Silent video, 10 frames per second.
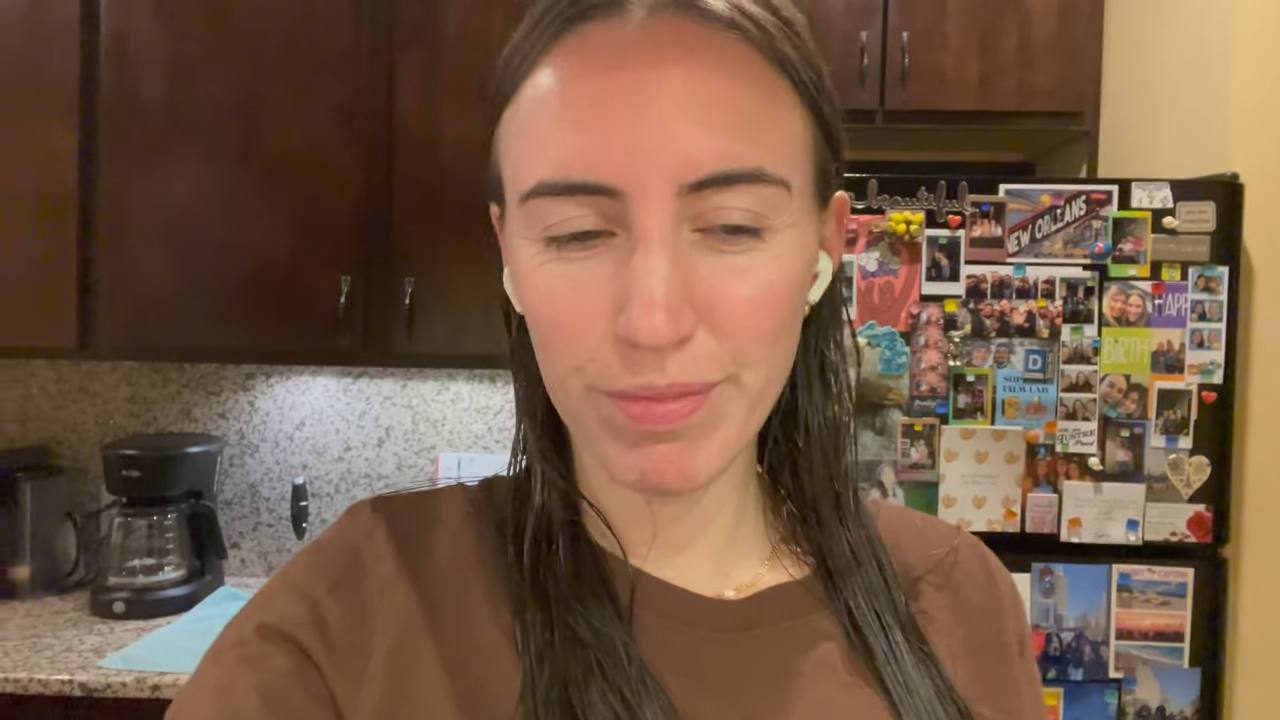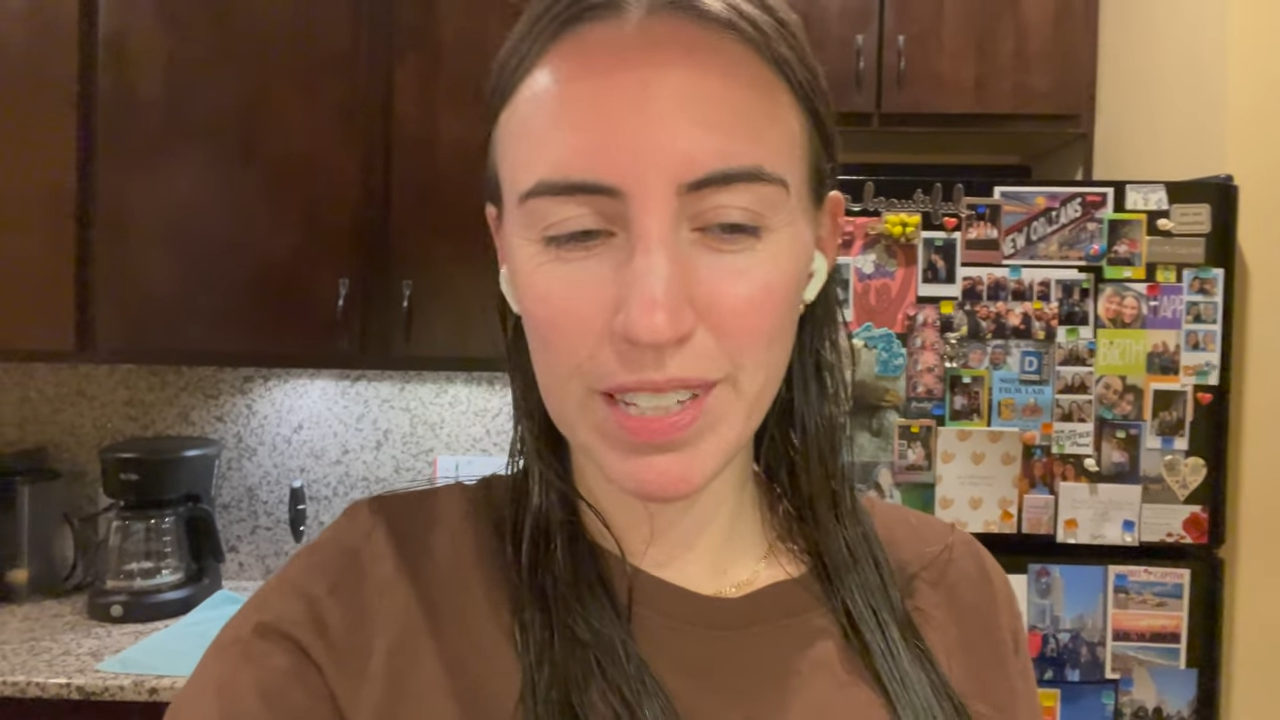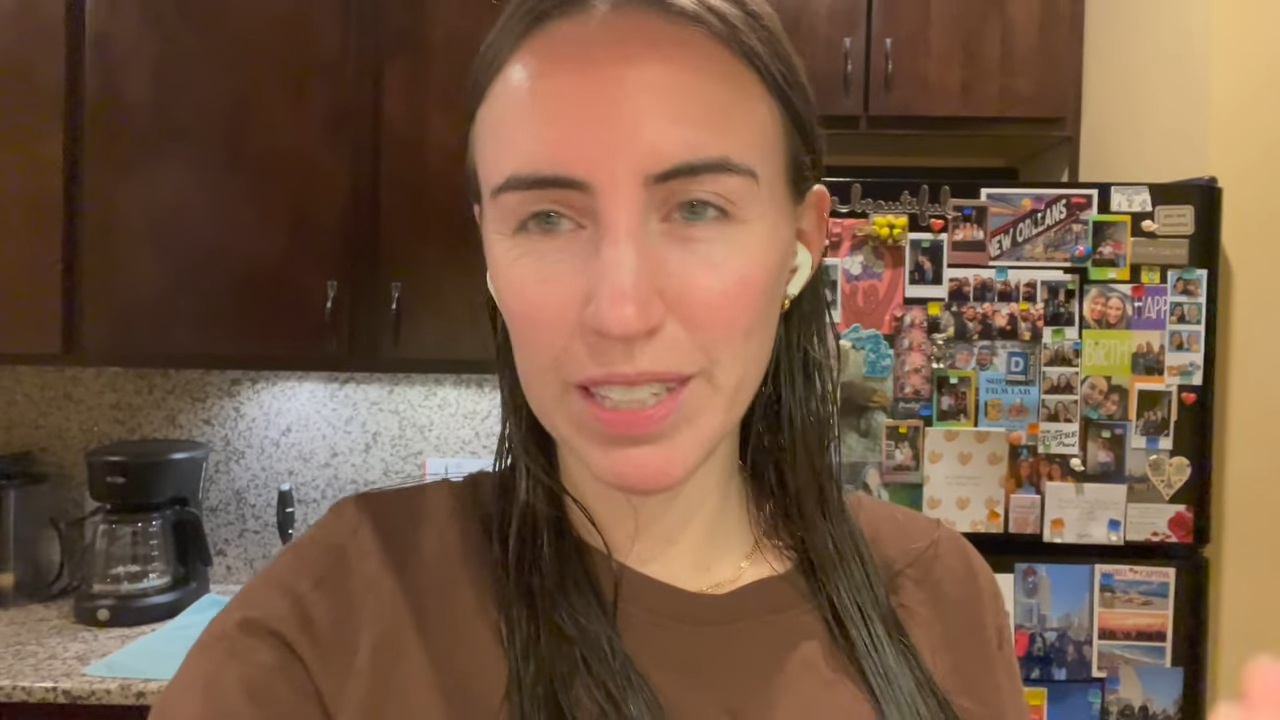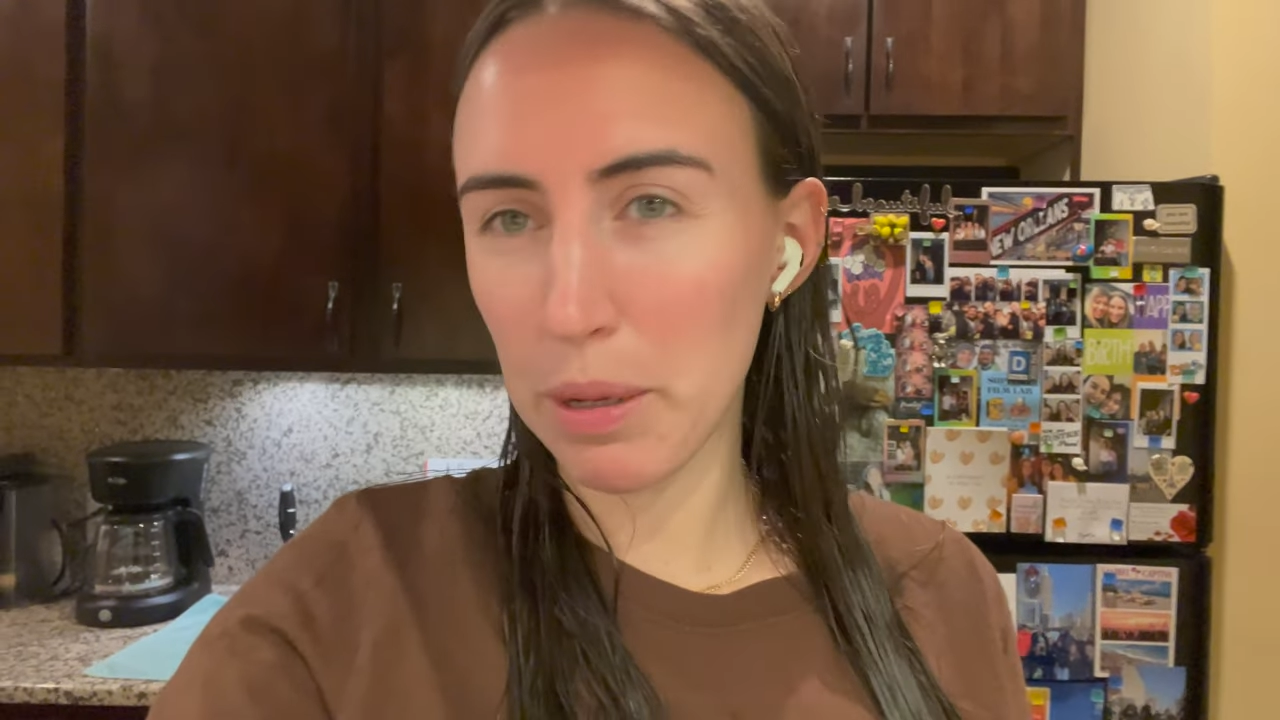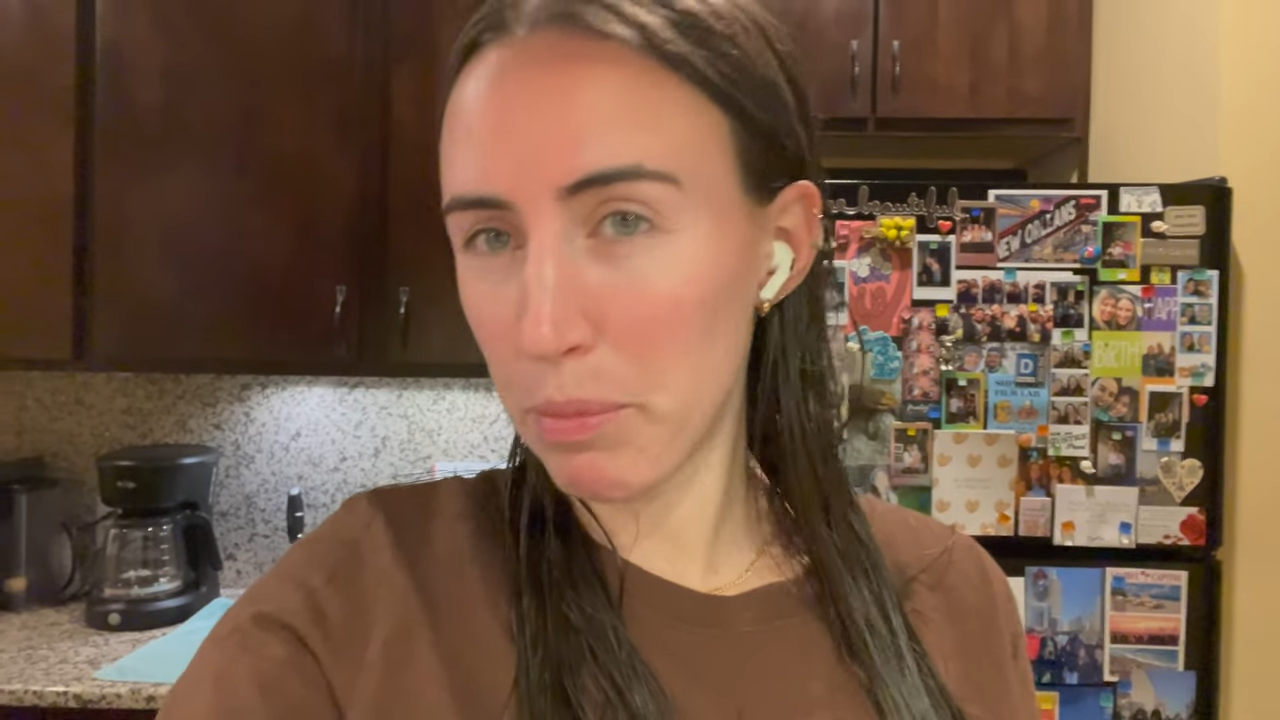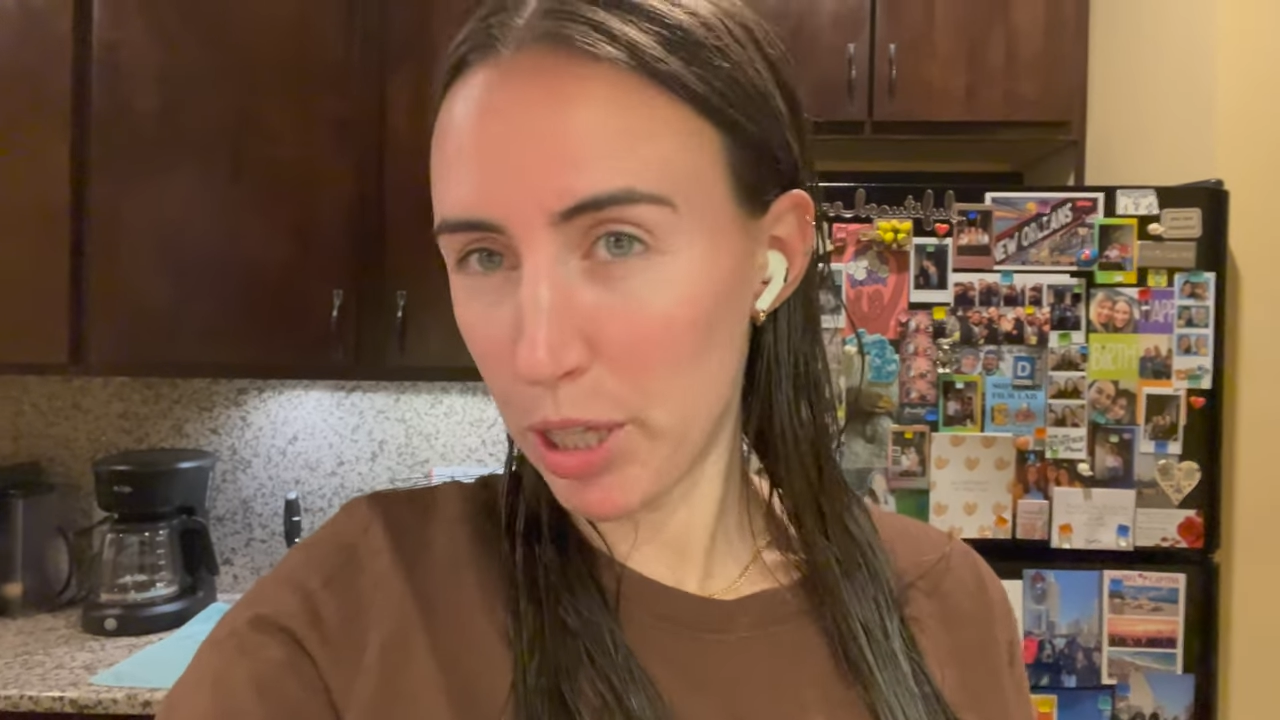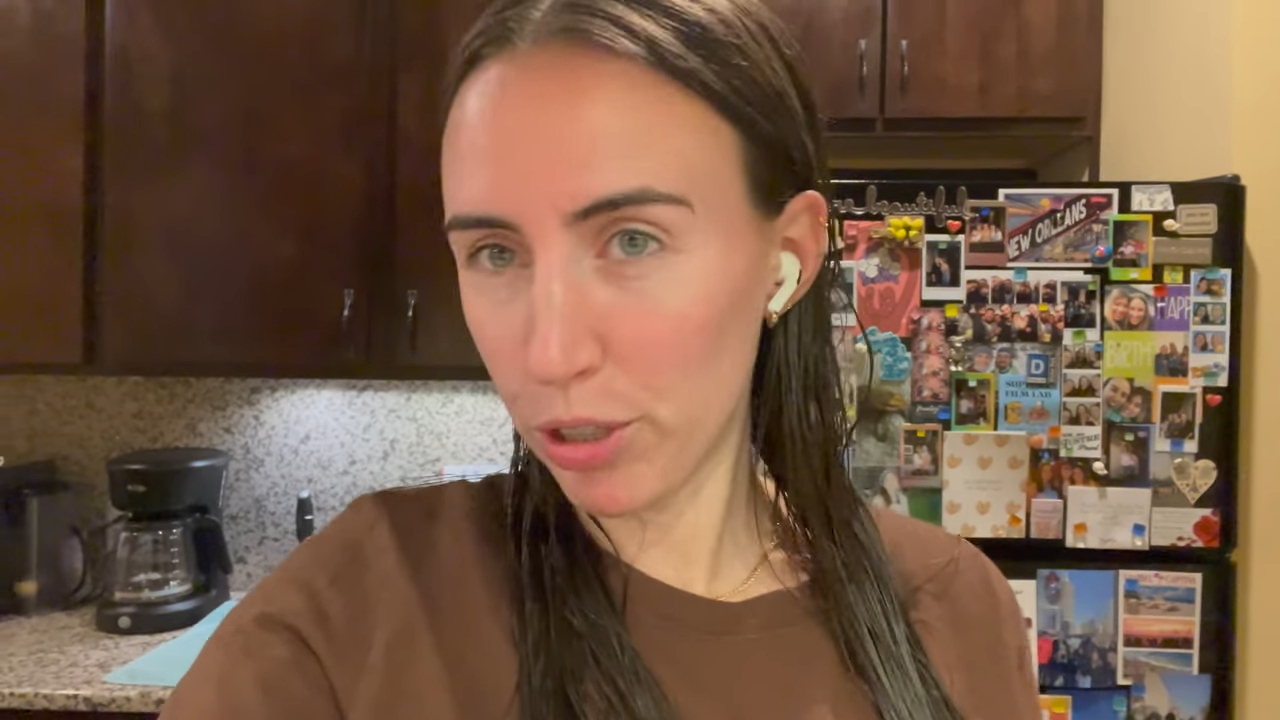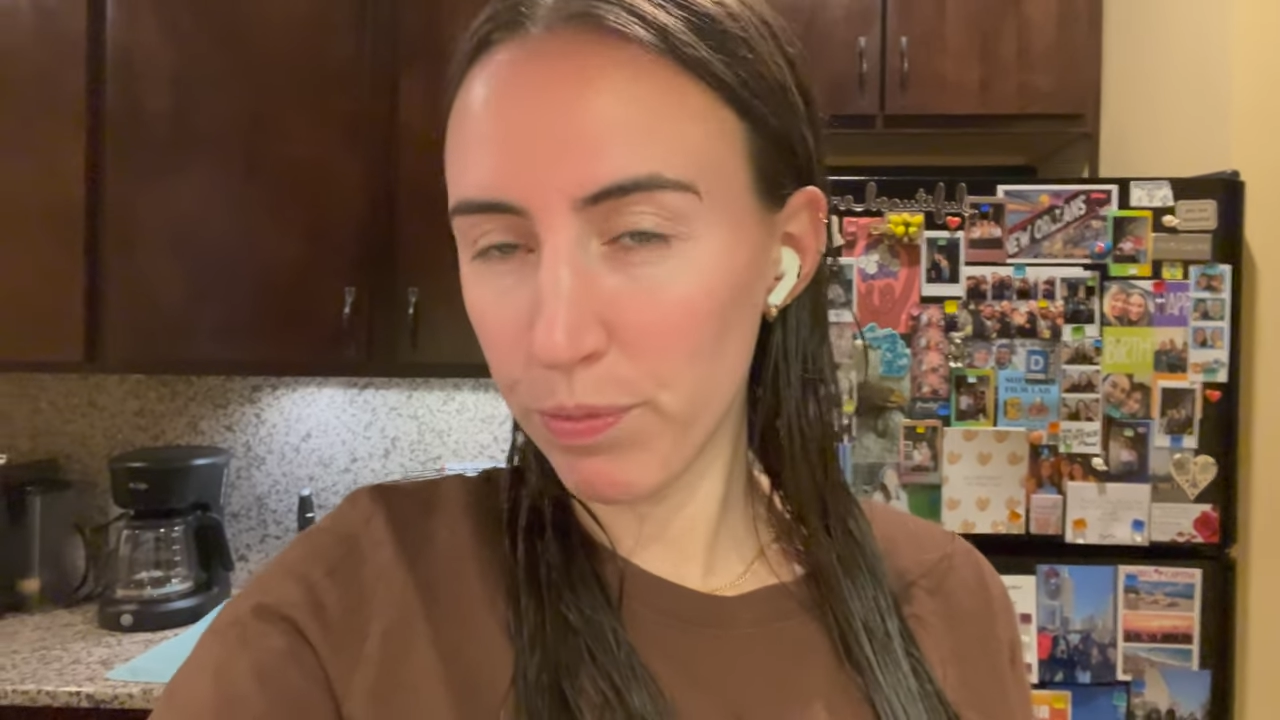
as like a meal.